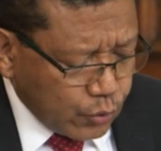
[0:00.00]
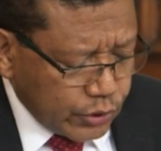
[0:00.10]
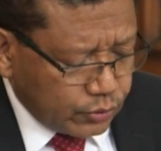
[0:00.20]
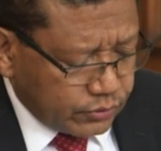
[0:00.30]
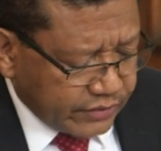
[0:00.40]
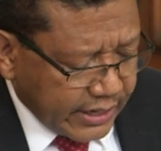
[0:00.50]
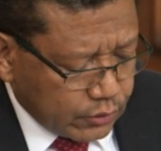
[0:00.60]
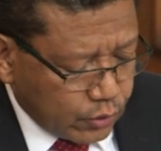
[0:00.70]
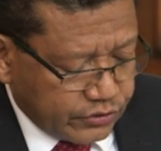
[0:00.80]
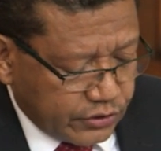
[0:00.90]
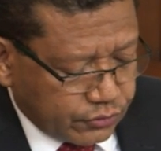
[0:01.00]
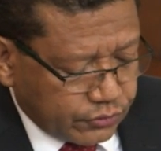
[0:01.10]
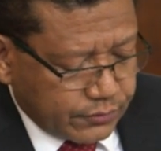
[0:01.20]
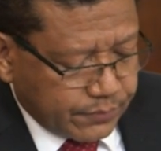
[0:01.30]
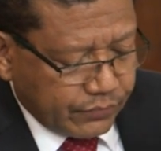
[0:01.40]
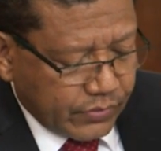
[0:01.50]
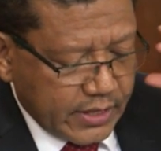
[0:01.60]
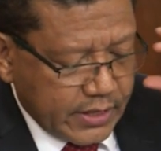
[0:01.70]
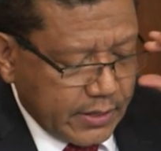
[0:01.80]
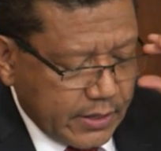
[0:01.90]
do we tackle those issues?
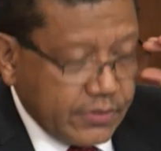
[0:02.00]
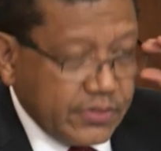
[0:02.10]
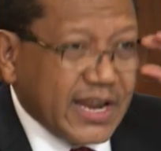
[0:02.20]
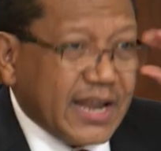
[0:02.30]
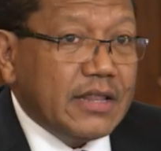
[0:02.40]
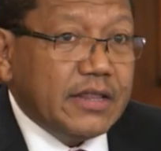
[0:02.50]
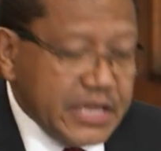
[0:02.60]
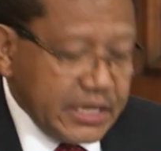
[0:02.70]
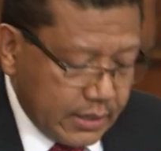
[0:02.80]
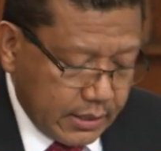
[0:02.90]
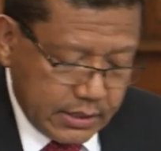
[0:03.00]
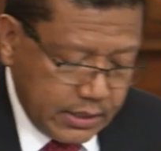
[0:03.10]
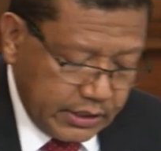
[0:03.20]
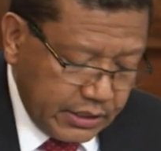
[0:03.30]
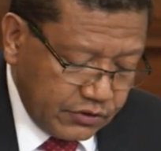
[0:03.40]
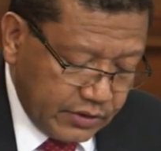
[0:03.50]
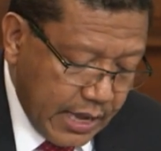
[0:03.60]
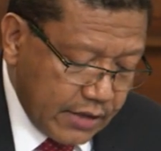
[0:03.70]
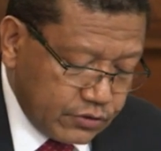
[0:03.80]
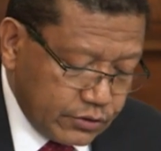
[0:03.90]
There are neither easy
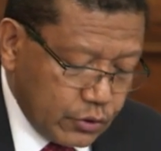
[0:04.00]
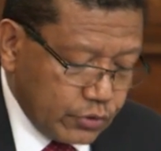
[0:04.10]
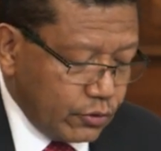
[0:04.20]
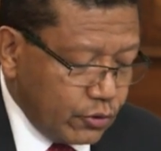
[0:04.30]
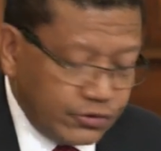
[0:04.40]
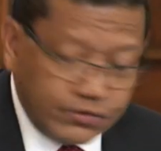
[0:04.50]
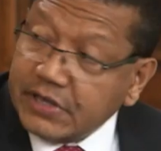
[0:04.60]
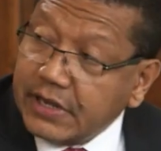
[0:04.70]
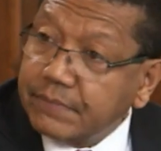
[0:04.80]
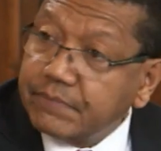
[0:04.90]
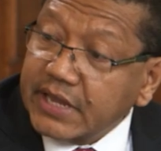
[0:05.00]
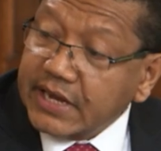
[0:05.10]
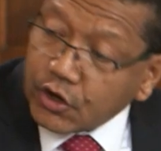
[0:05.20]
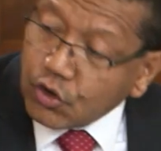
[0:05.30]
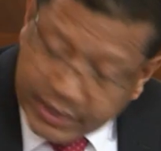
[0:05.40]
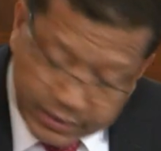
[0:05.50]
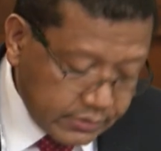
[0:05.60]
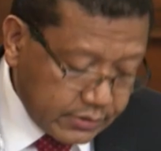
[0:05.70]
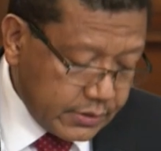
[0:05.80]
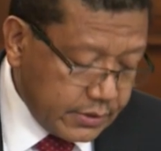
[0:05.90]
answers nor solutions here, and I commend
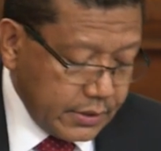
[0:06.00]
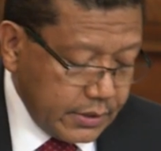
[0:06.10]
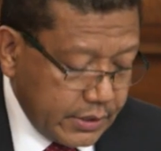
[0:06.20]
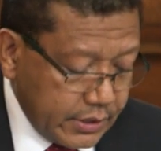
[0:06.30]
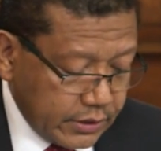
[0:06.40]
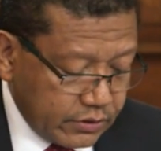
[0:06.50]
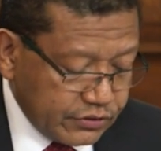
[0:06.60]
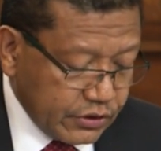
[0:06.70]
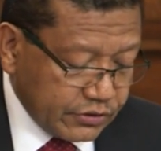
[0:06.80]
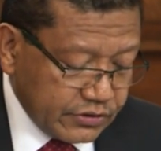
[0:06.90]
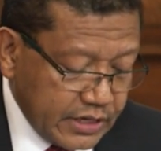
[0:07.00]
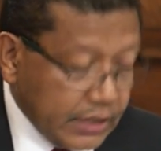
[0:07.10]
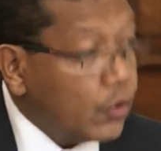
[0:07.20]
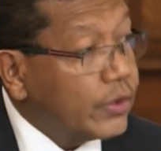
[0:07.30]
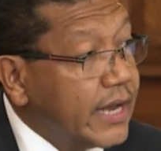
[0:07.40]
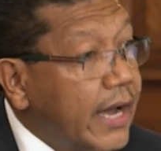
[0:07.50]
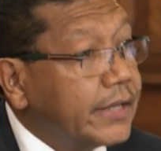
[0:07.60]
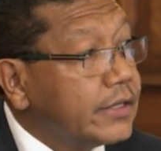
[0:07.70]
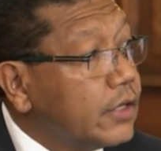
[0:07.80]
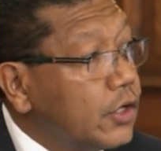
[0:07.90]
the researchers here in
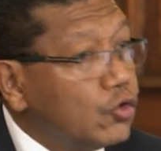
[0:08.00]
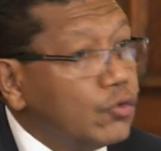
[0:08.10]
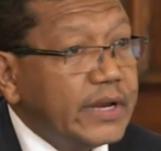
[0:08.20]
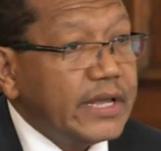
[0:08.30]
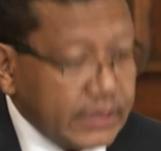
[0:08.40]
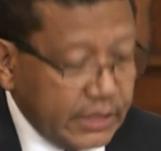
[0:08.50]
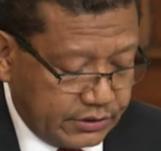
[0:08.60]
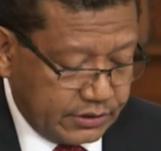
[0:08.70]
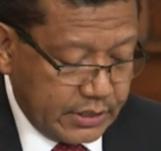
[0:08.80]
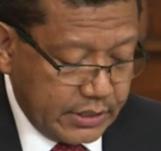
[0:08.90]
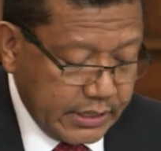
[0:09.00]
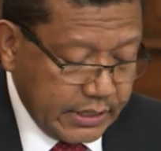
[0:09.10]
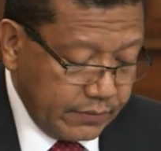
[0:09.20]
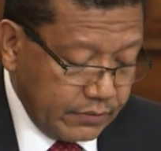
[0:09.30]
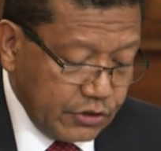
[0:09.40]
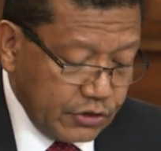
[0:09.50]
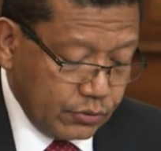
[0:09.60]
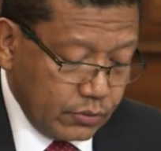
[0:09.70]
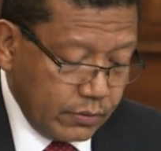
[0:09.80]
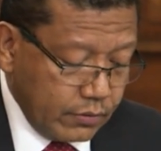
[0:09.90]
ODI to bring this
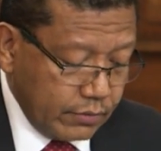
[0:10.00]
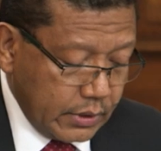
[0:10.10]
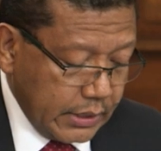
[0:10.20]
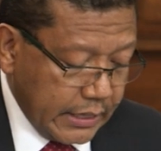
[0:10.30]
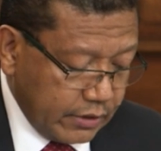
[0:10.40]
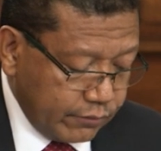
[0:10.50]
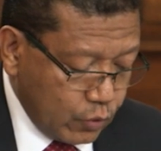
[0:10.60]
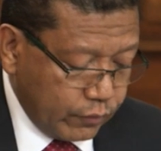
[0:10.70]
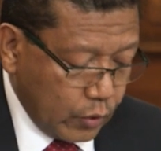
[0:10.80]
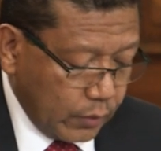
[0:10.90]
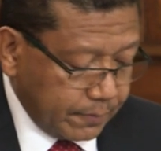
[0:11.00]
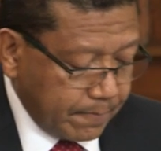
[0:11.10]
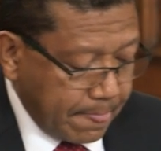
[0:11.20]
issue at the forefront.